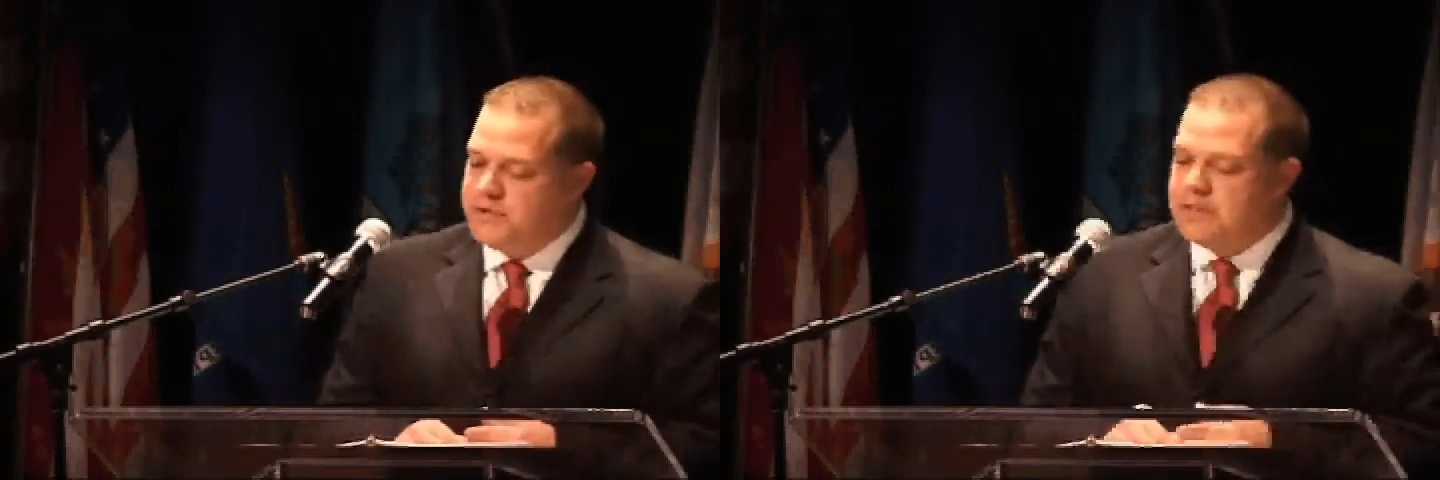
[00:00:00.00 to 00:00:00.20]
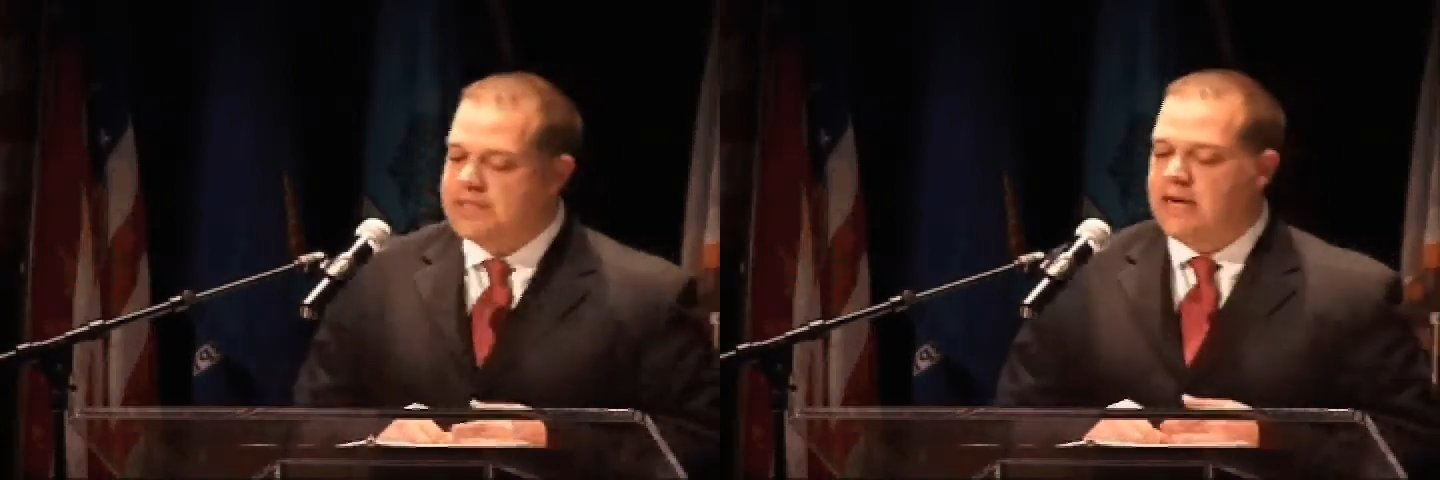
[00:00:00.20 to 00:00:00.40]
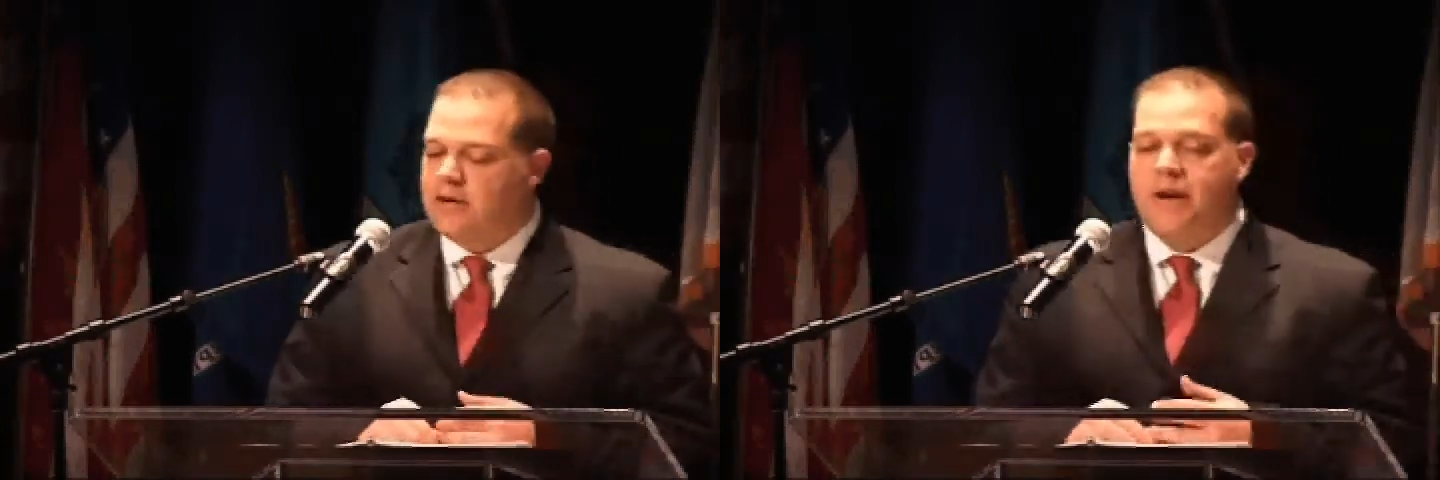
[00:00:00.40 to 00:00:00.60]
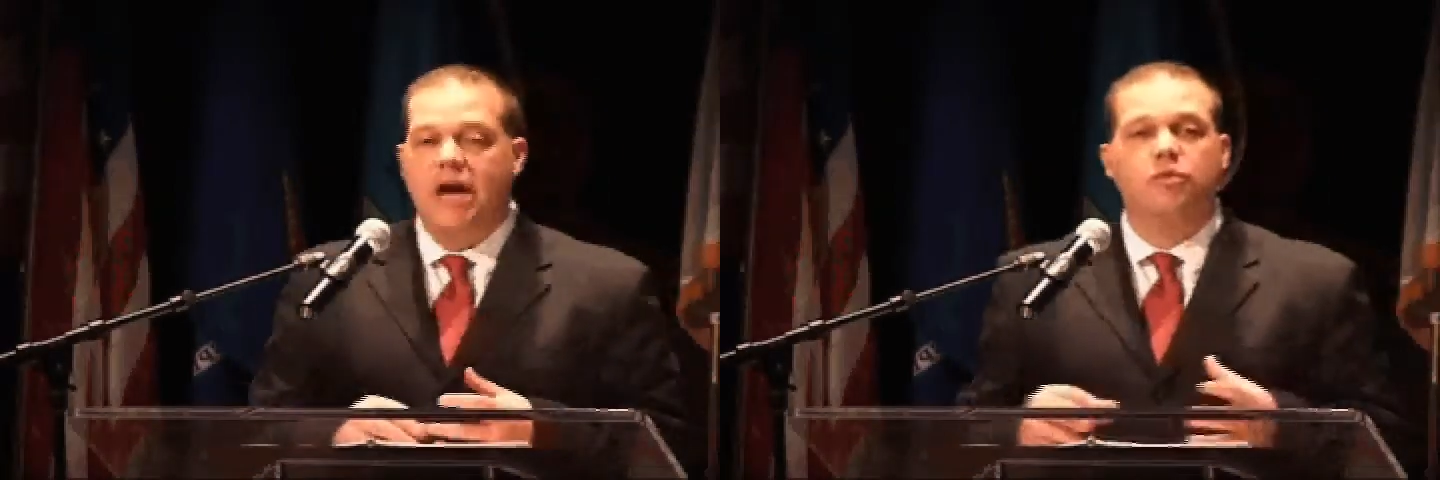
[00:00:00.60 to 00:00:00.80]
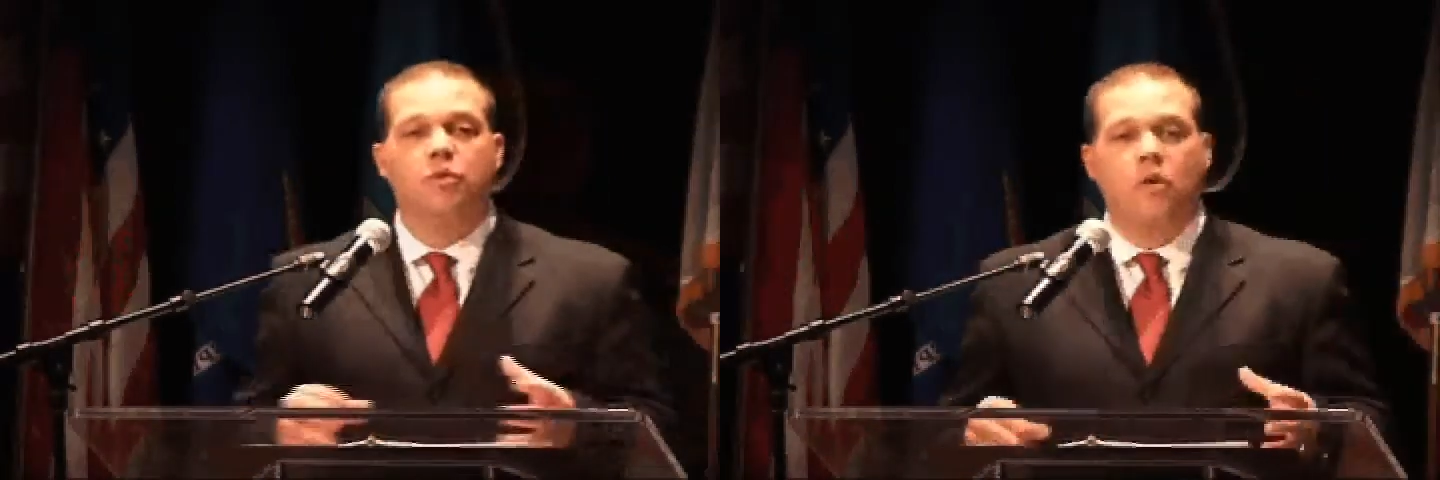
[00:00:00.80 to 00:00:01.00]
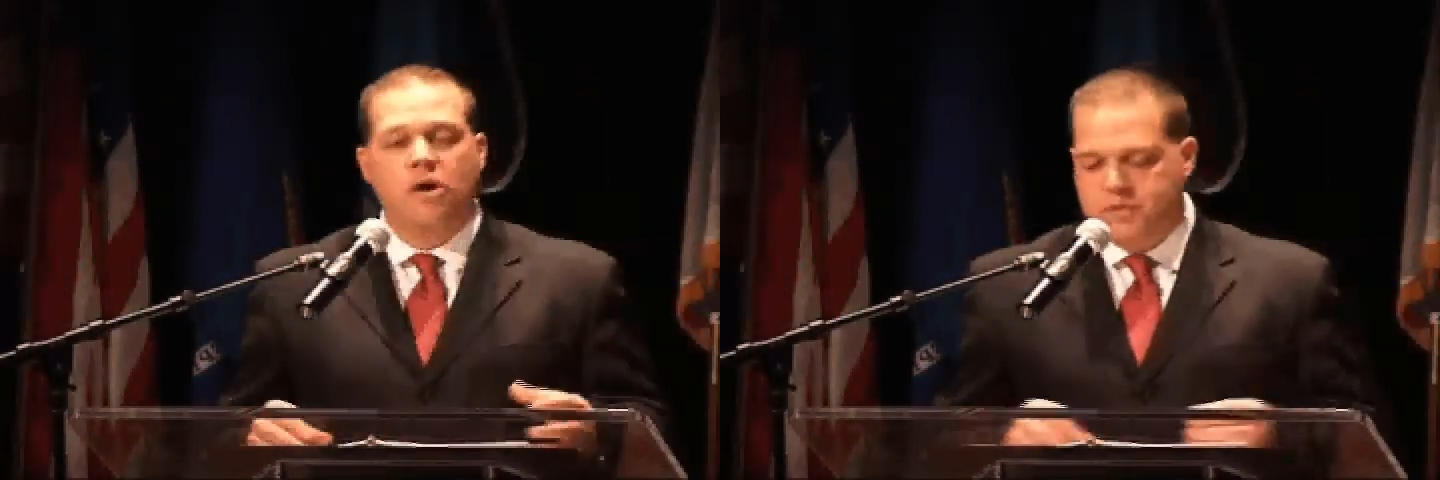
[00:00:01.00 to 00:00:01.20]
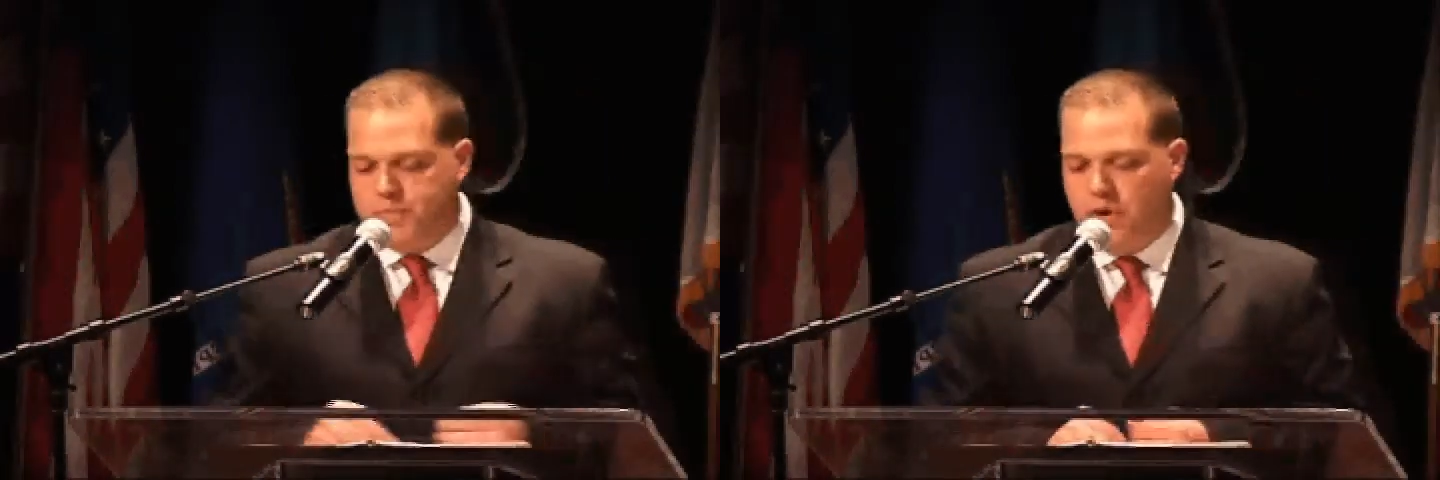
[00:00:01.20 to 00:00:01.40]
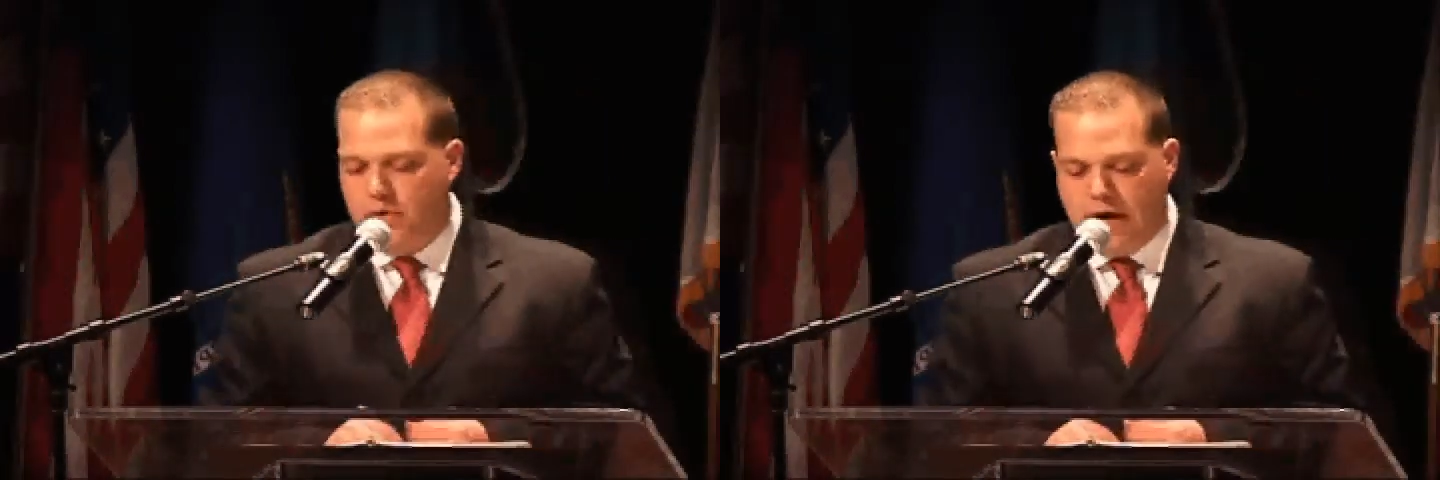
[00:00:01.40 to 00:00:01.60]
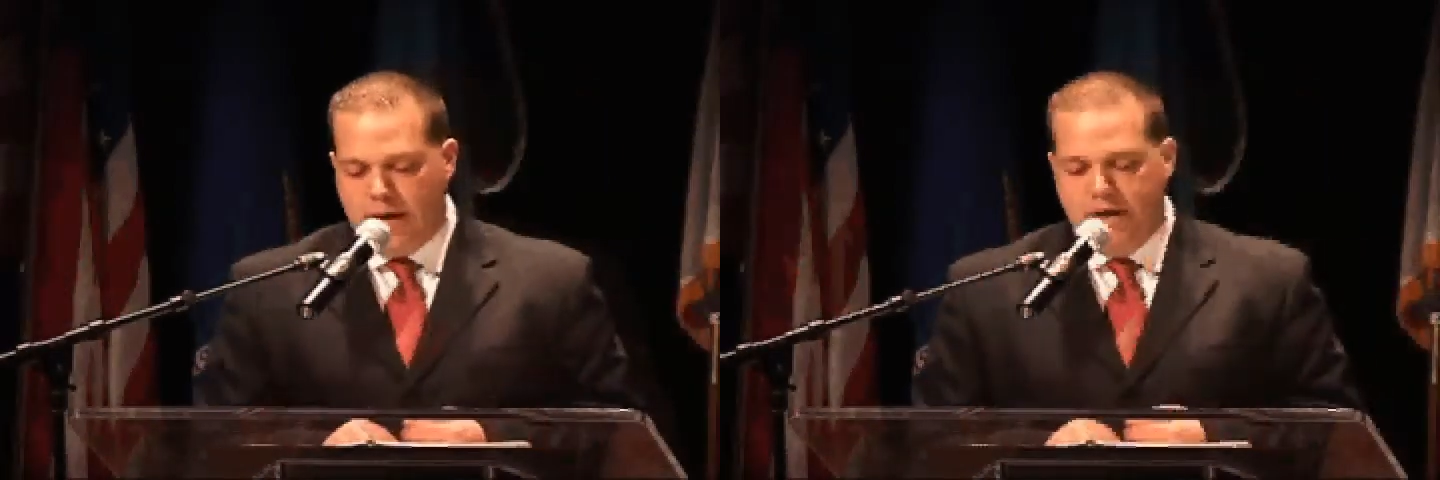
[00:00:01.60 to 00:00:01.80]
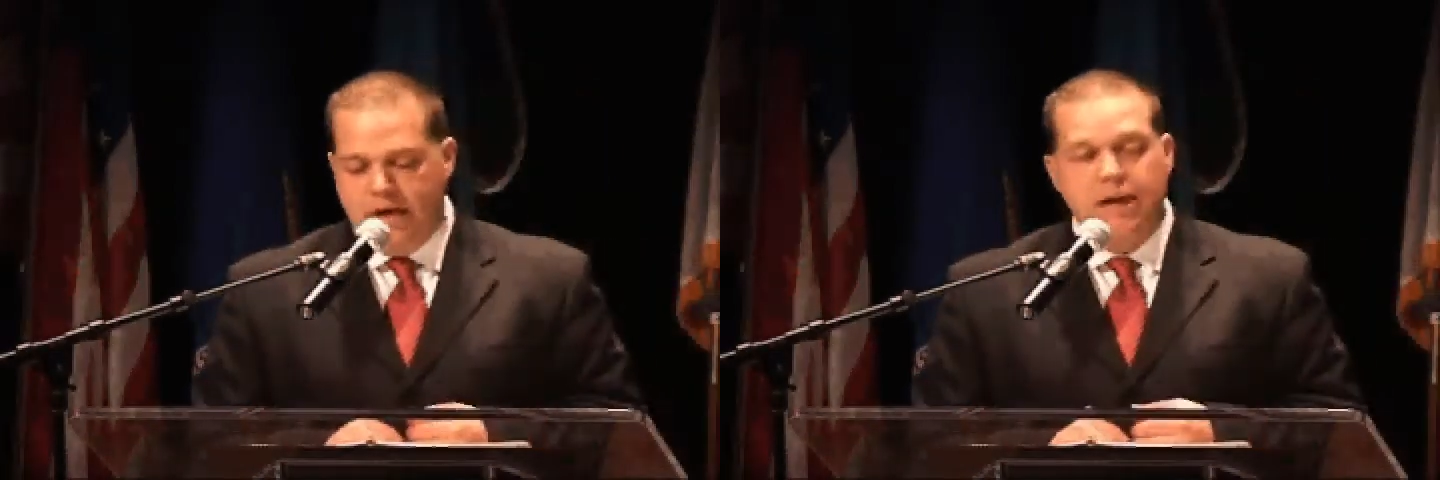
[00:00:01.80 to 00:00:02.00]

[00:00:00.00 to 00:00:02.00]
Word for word: the RecycleBank Rewards program